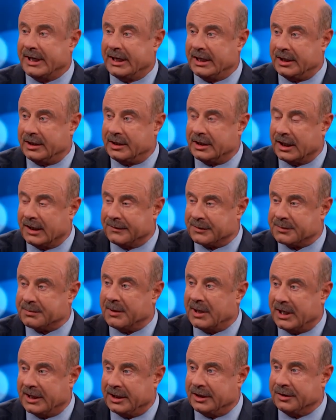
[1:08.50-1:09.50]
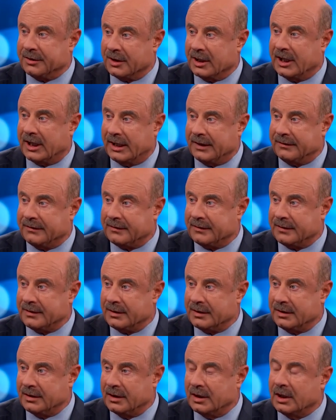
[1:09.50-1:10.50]
at a tough spot in your life.
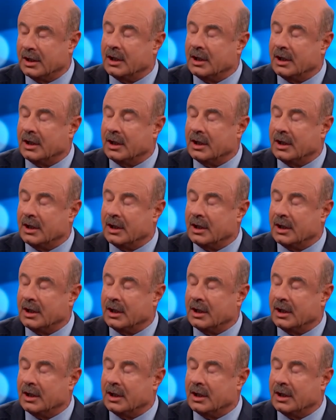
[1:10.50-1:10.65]
Yes.